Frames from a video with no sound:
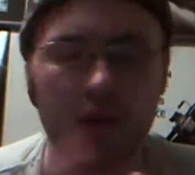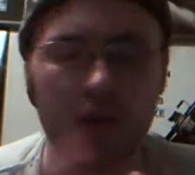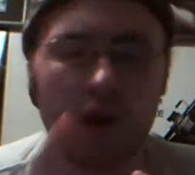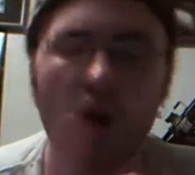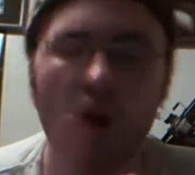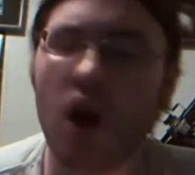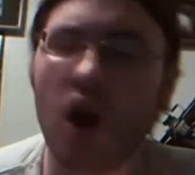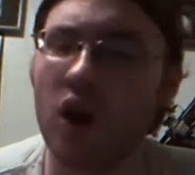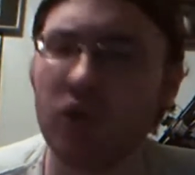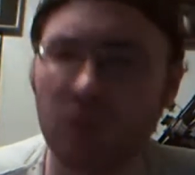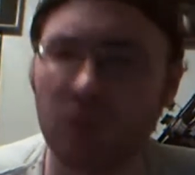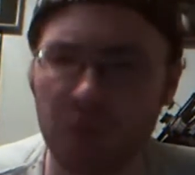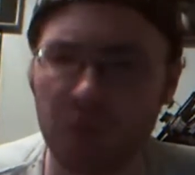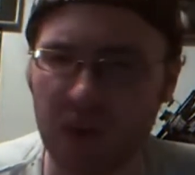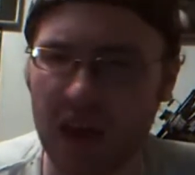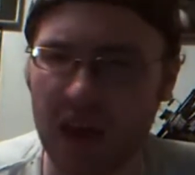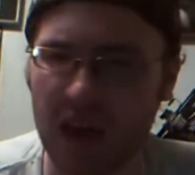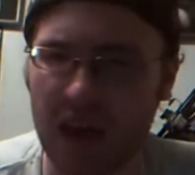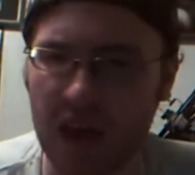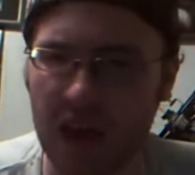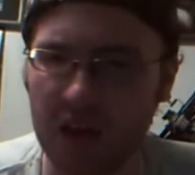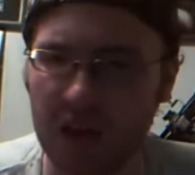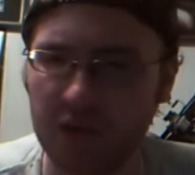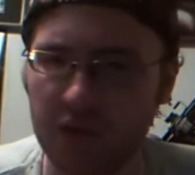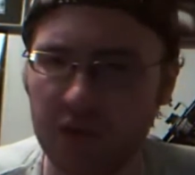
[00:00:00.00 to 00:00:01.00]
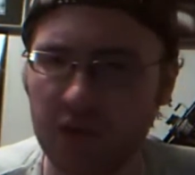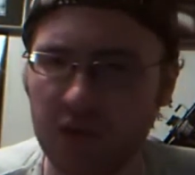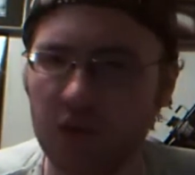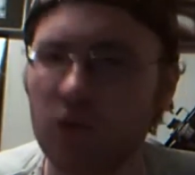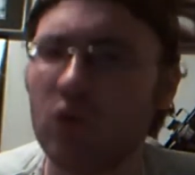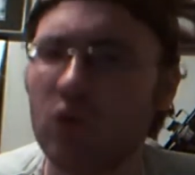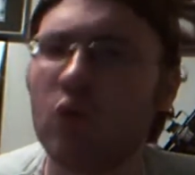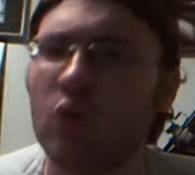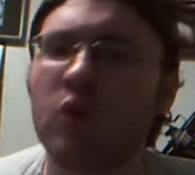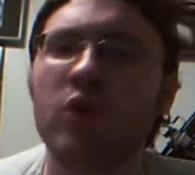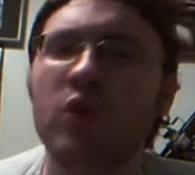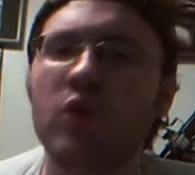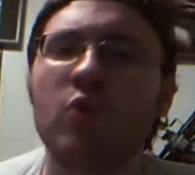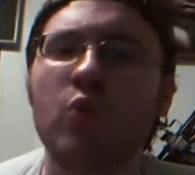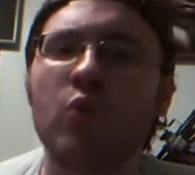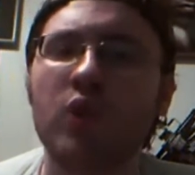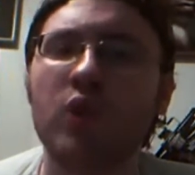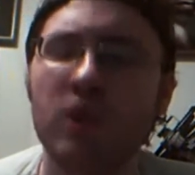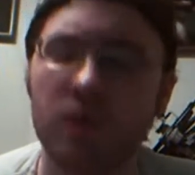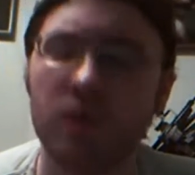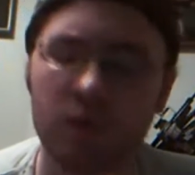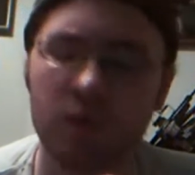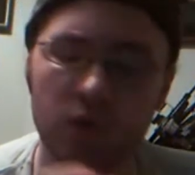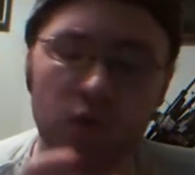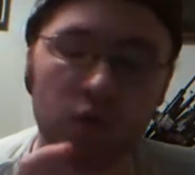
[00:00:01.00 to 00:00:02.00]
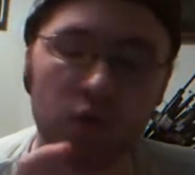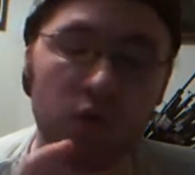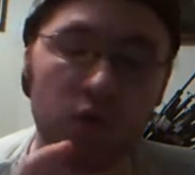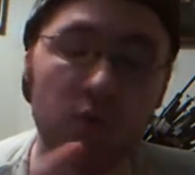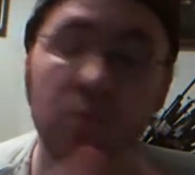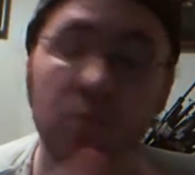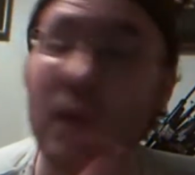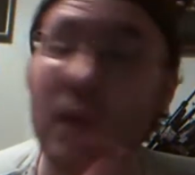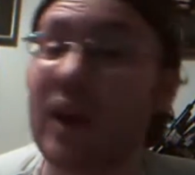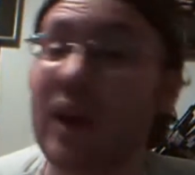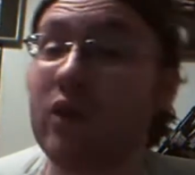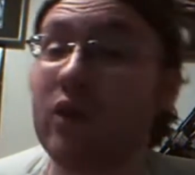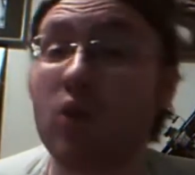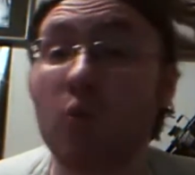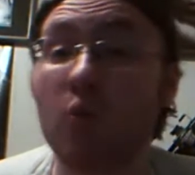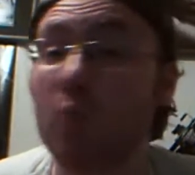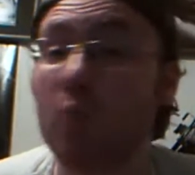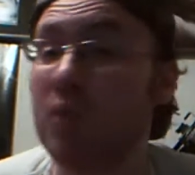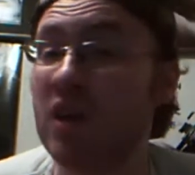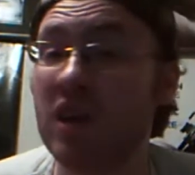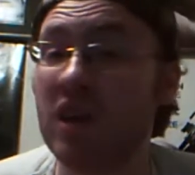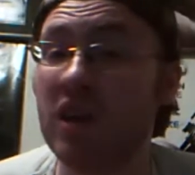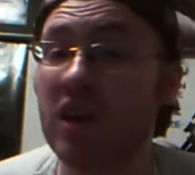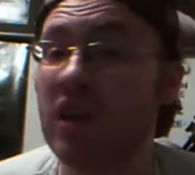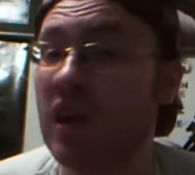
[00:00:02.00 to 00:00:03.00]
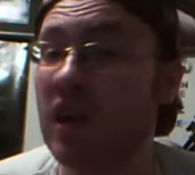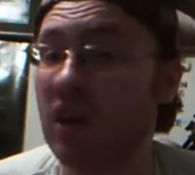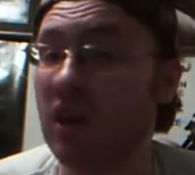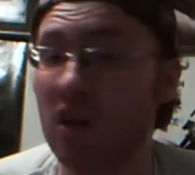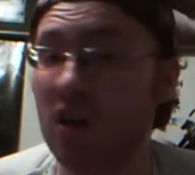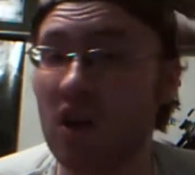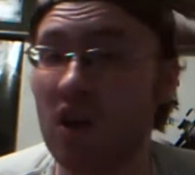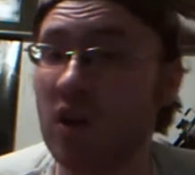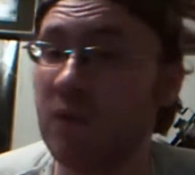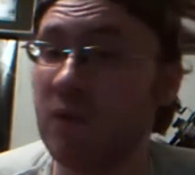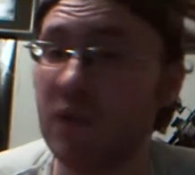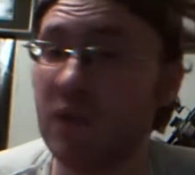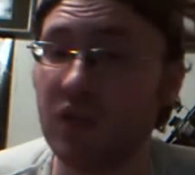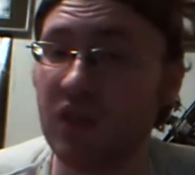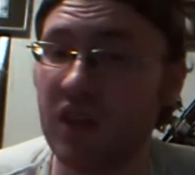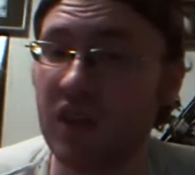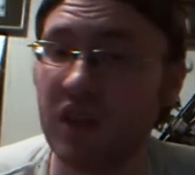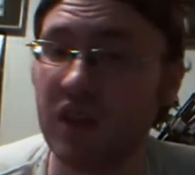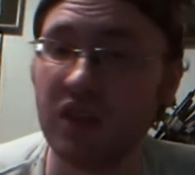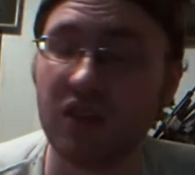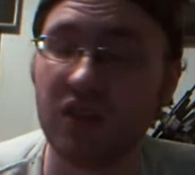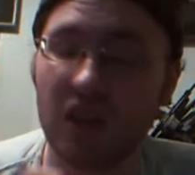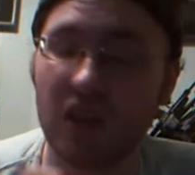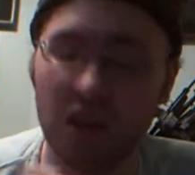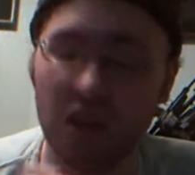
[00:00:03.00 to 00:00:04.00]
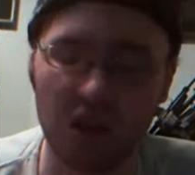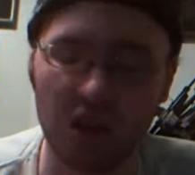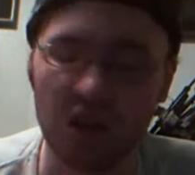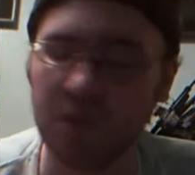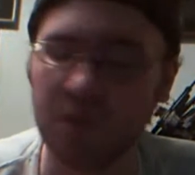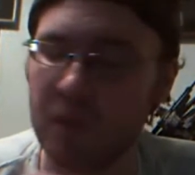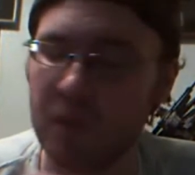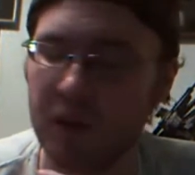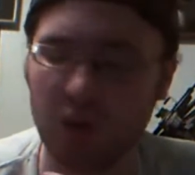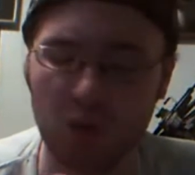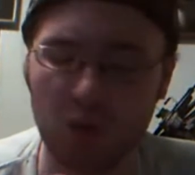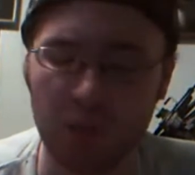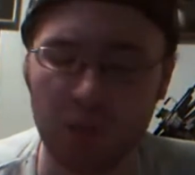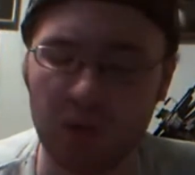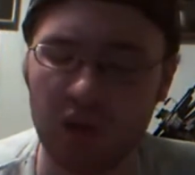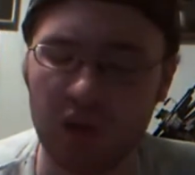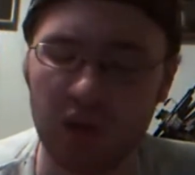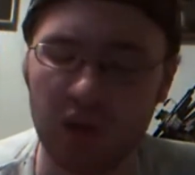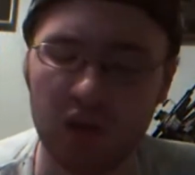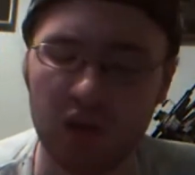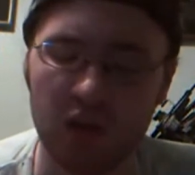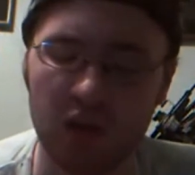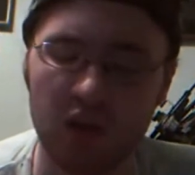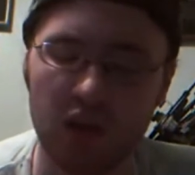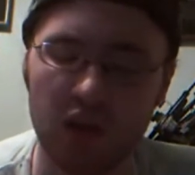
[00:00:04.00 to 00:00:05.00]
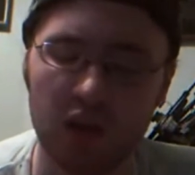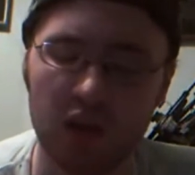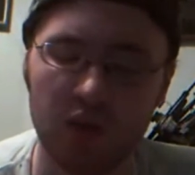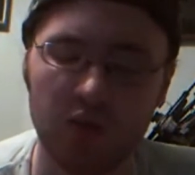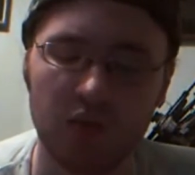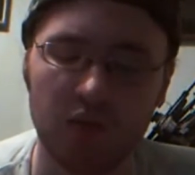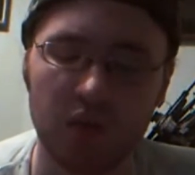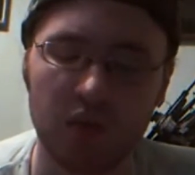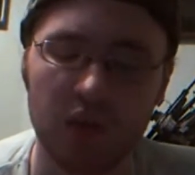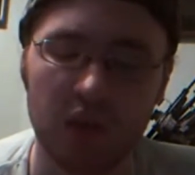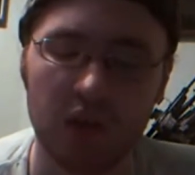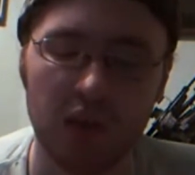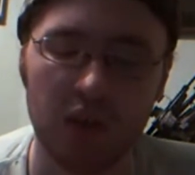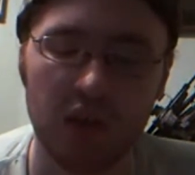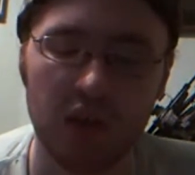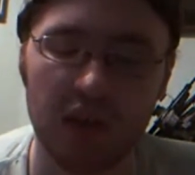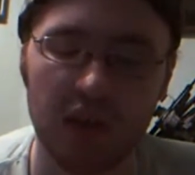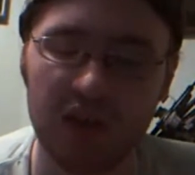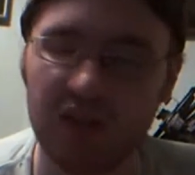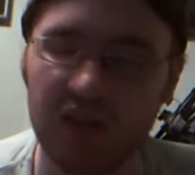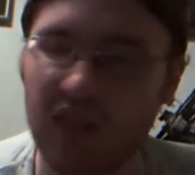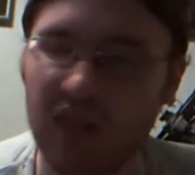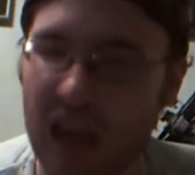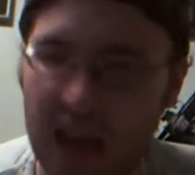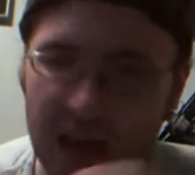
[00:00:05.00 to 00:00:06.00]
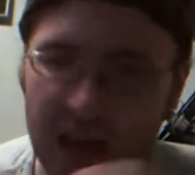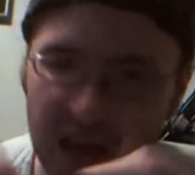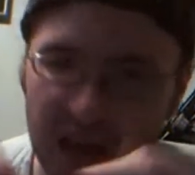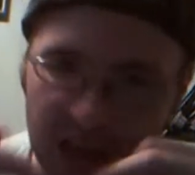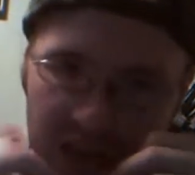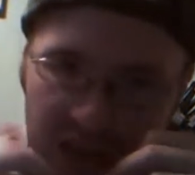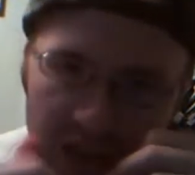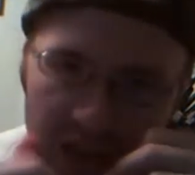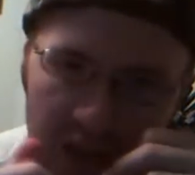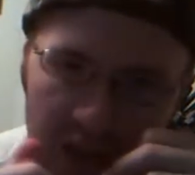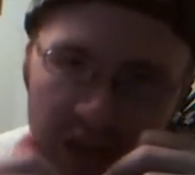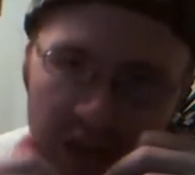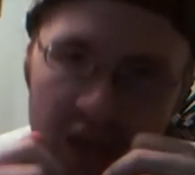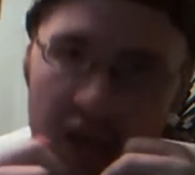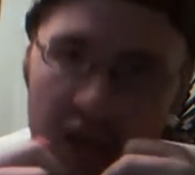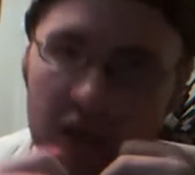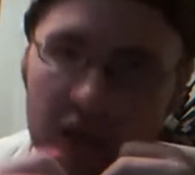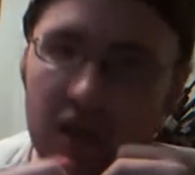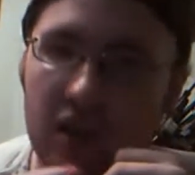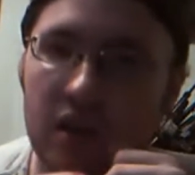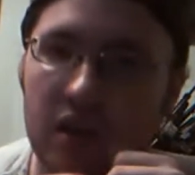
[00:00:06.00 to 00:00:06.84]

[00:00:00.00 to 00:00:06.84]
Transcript: awesome cast. Sigourney Weaver, Michael Biehn, I love his hits, I love Michael Biehn. It's sad he didn't get,